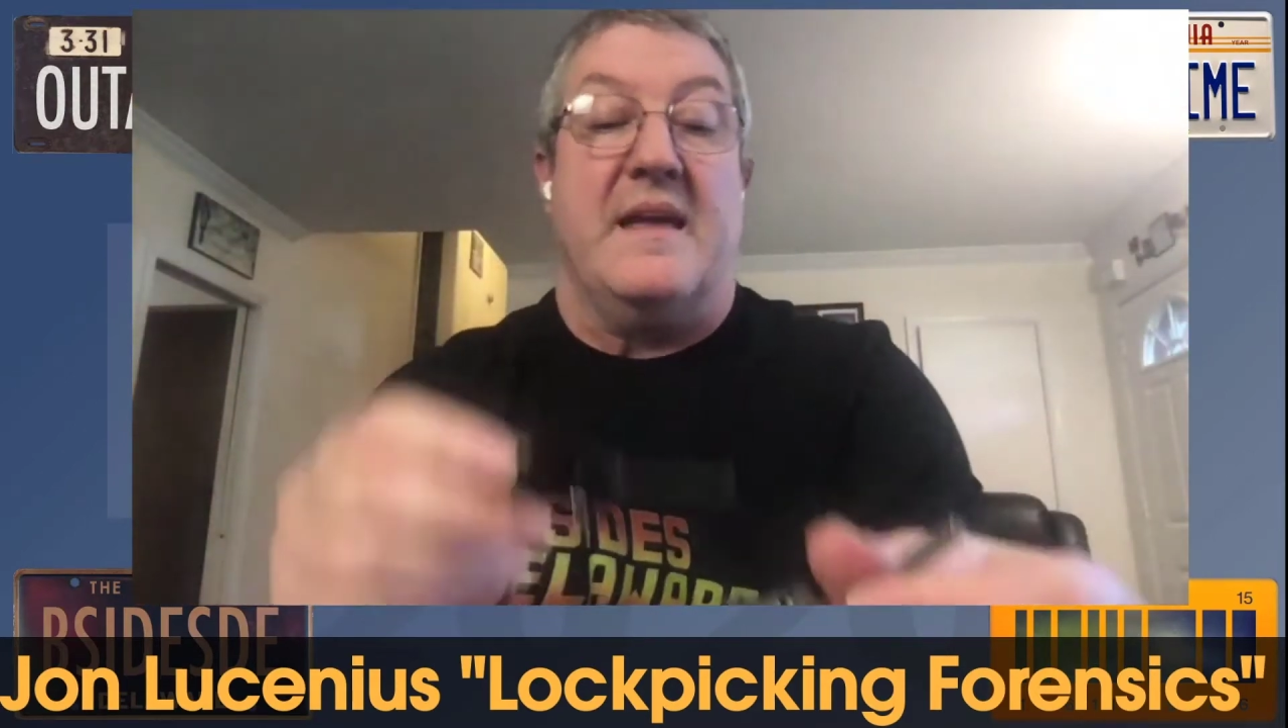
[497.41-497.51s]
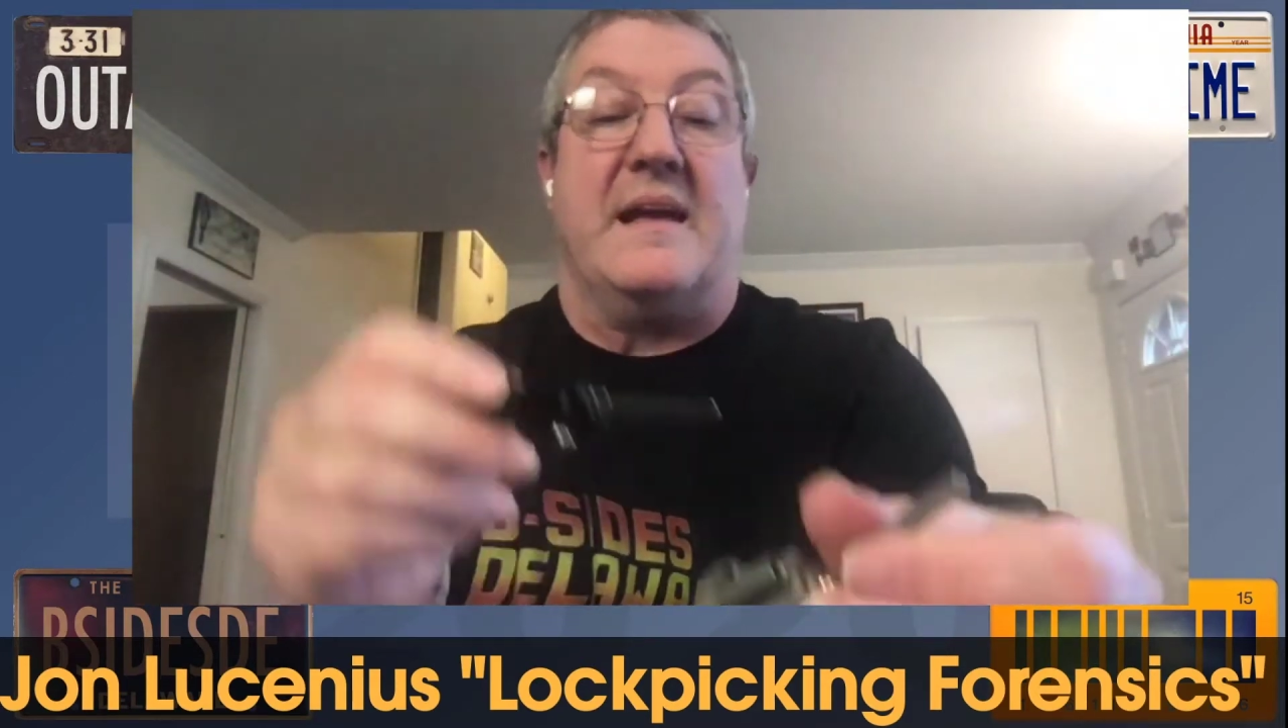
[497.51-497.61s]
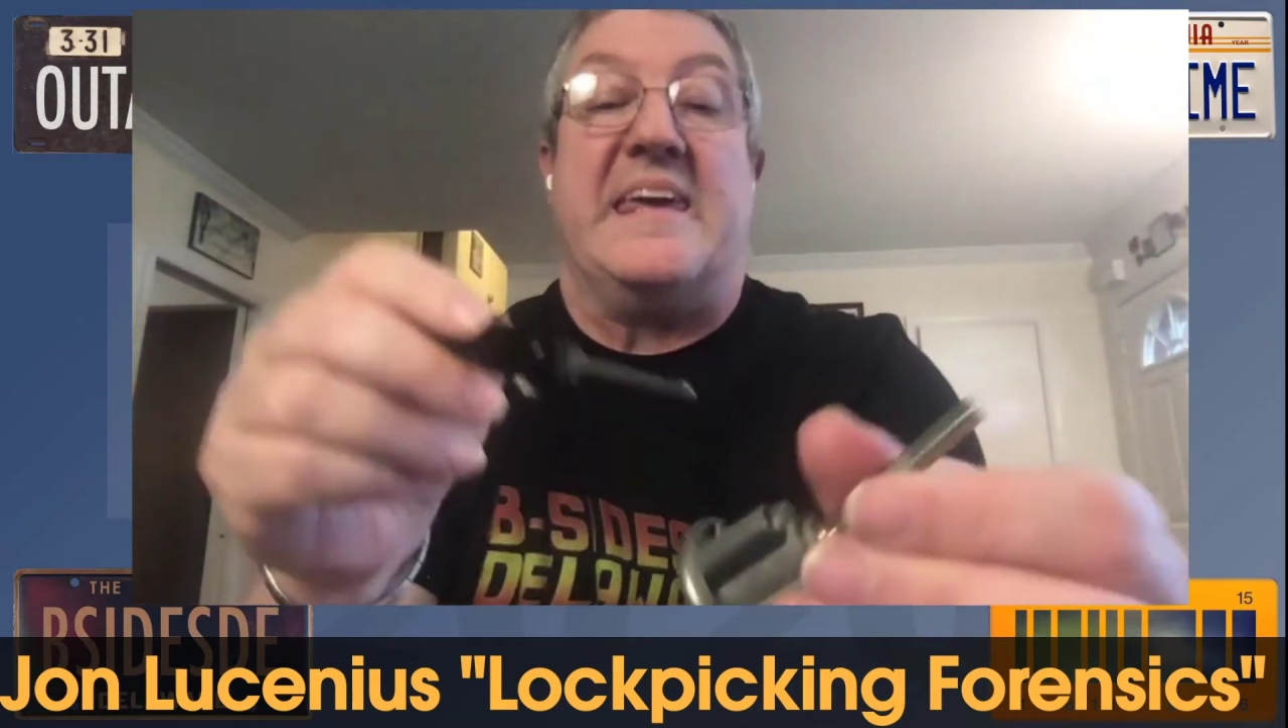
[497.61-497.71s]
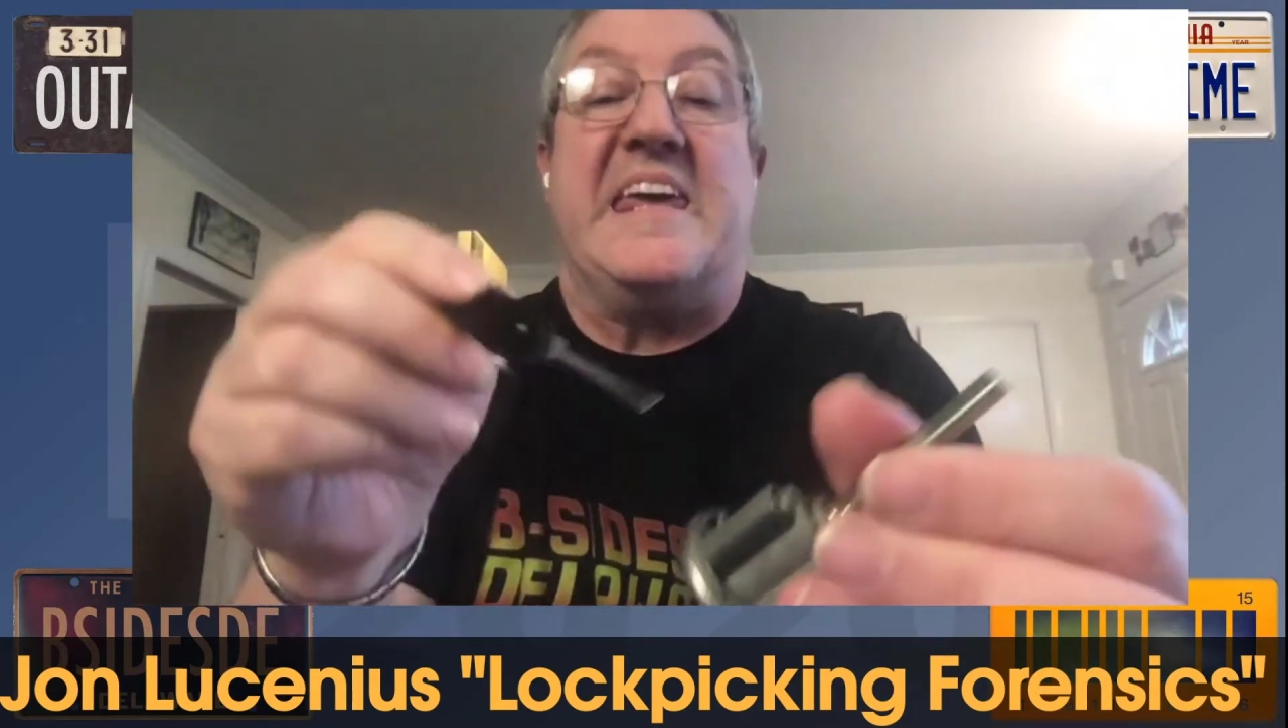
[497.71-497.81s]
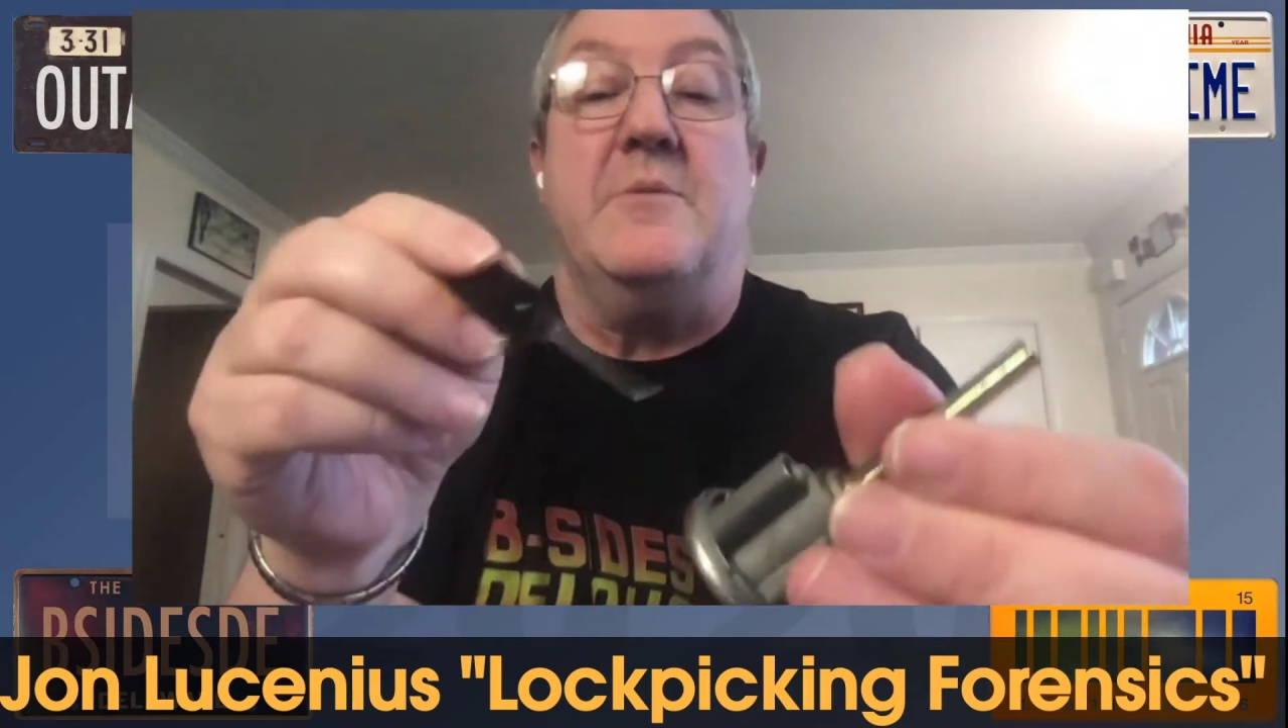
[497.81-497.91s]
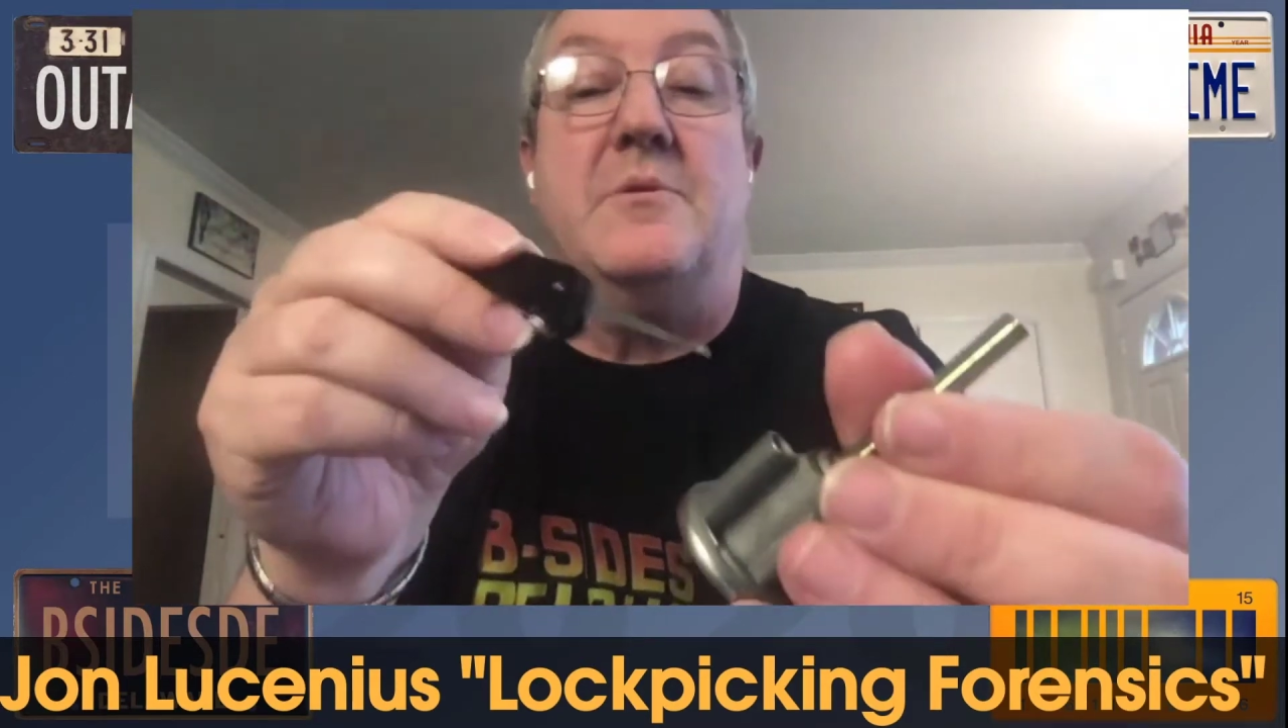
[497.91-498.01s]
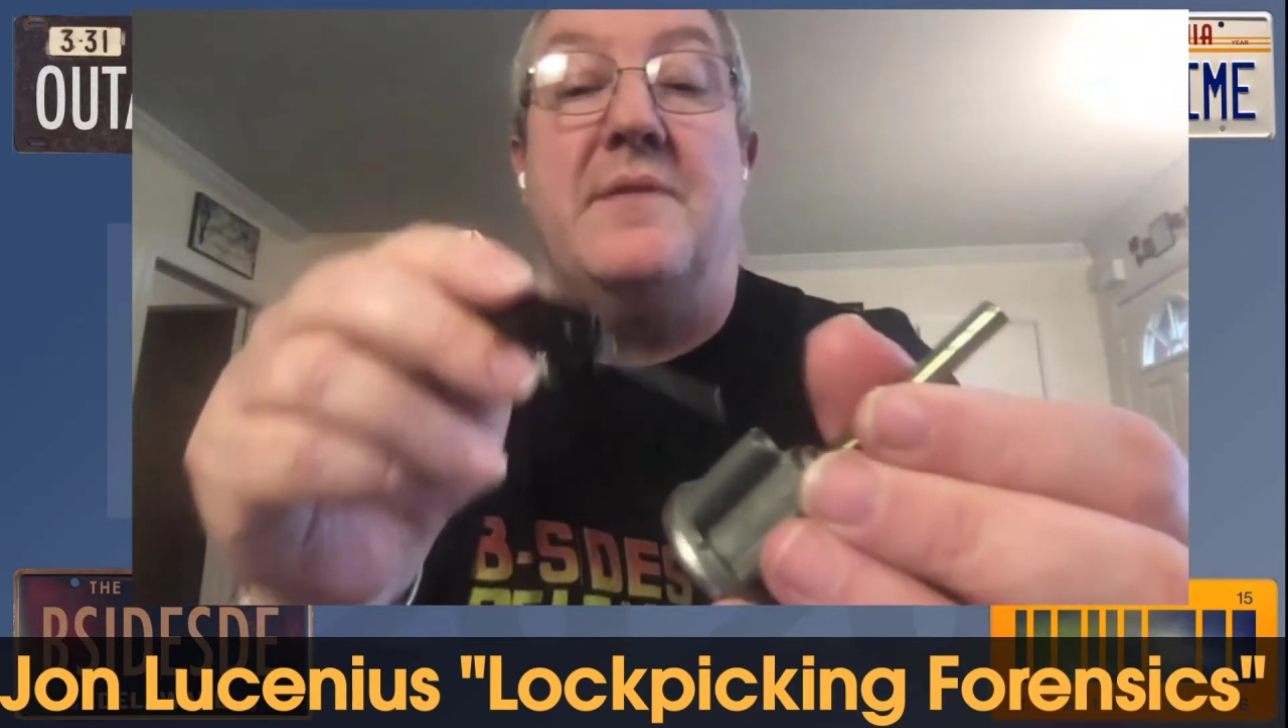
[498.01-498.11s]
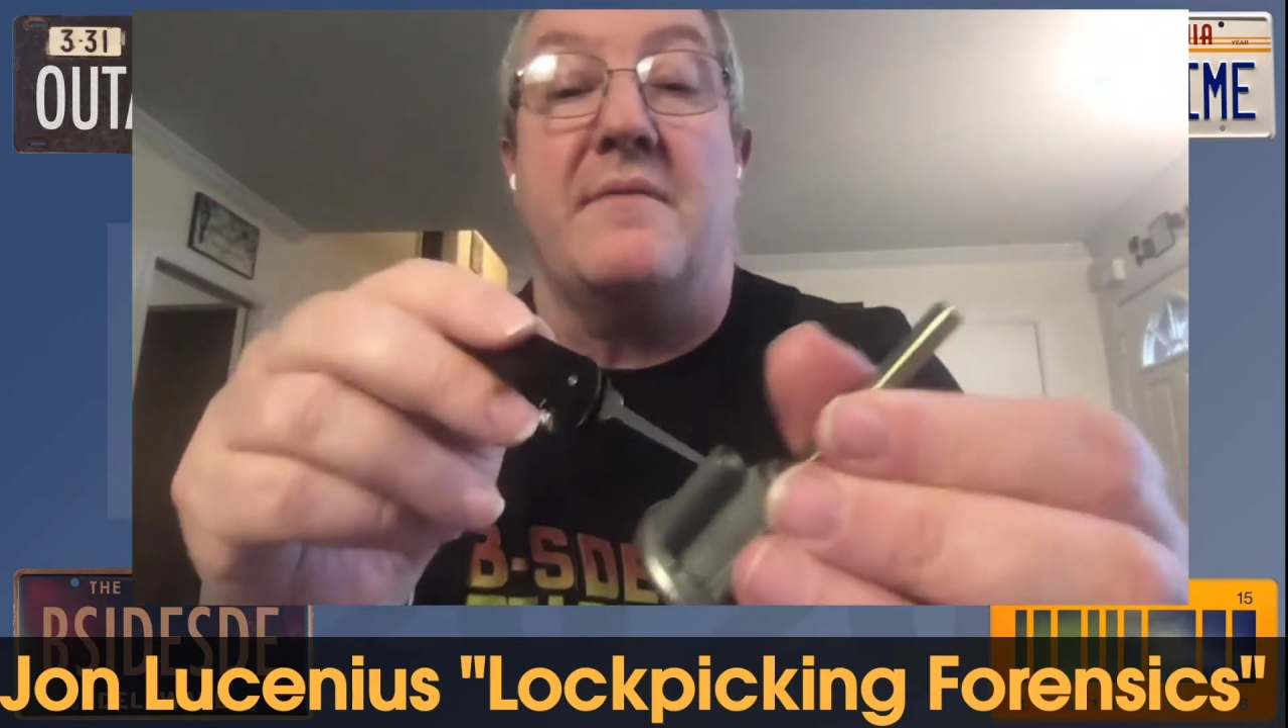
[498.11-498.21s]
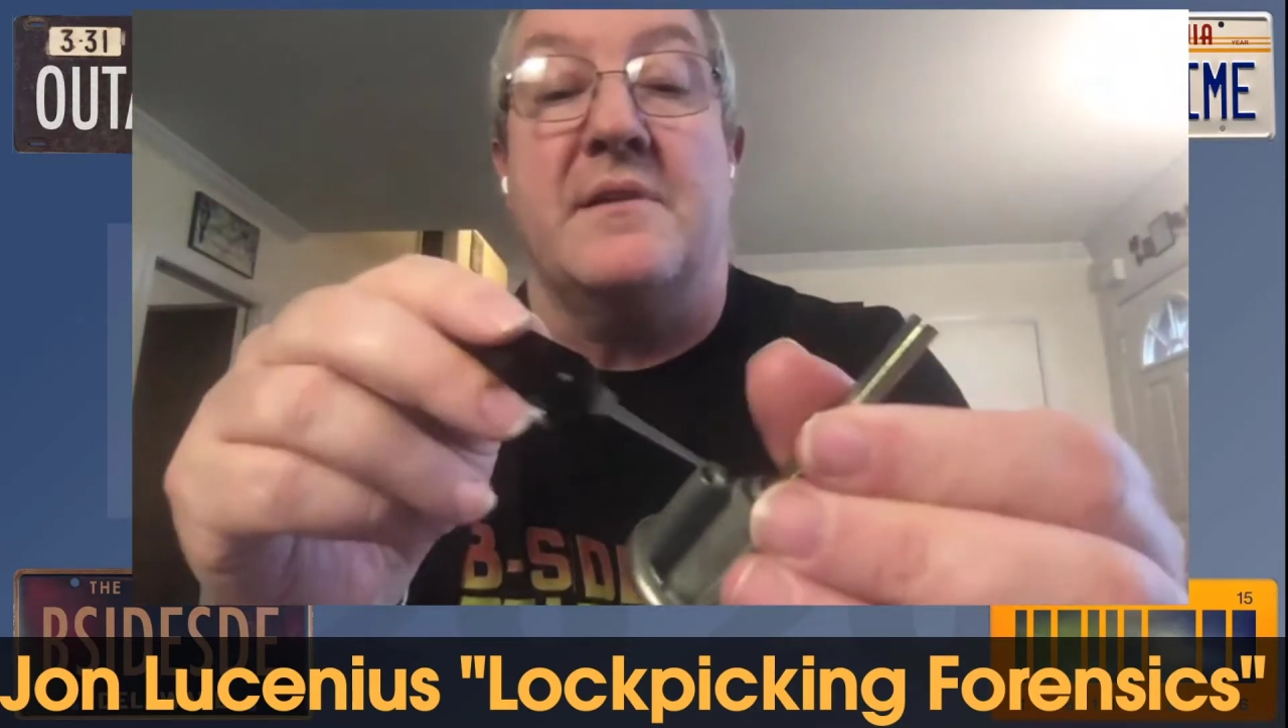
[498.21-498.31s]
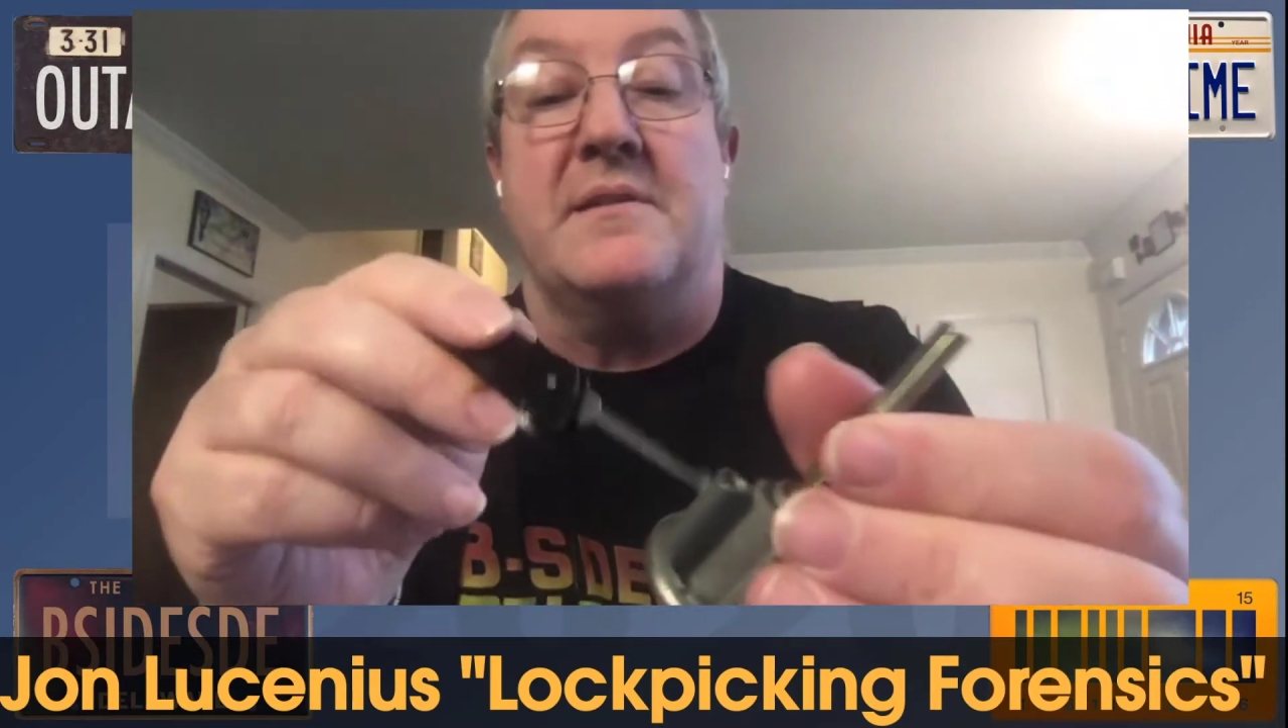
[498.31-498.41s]
A key will
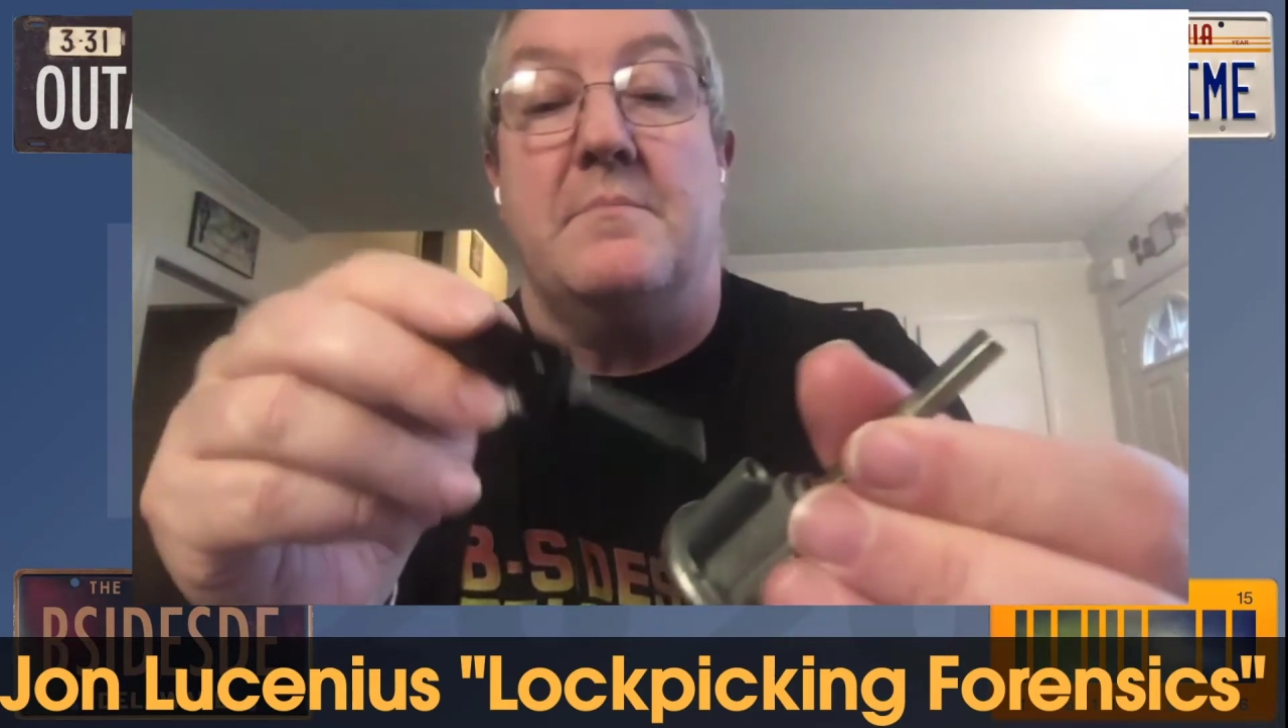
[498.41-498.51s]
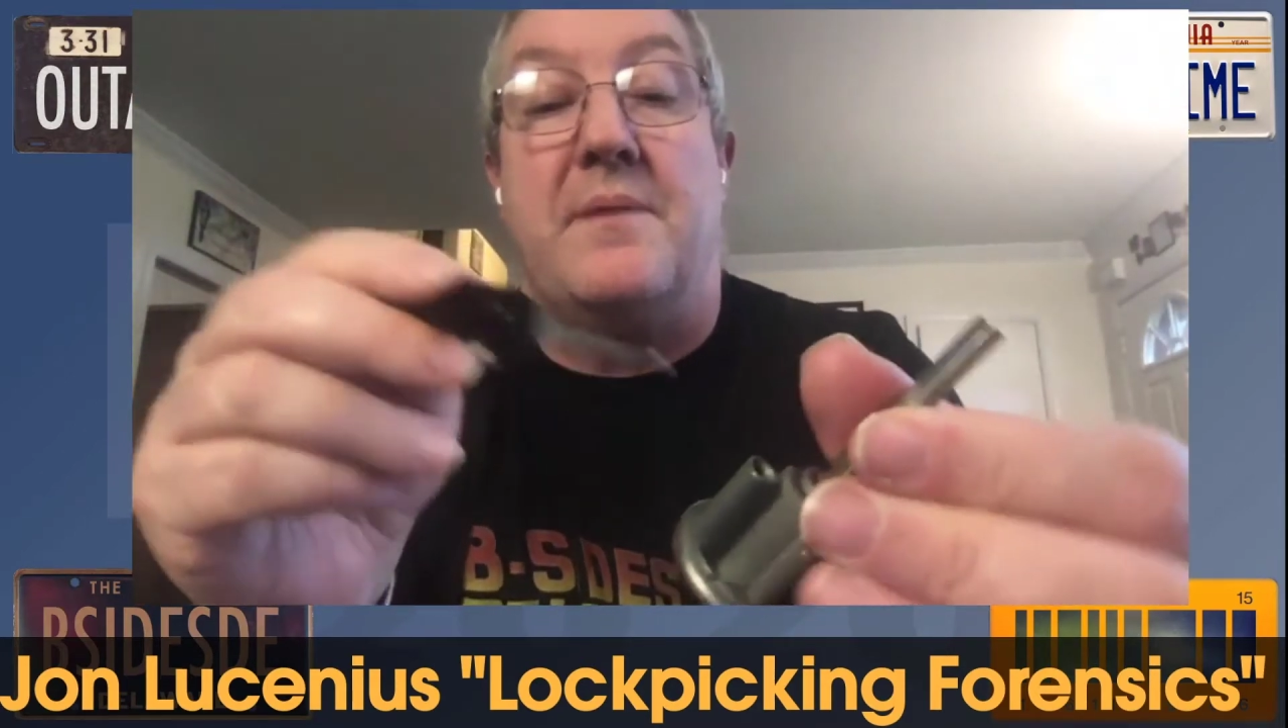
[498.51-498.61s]
never hit the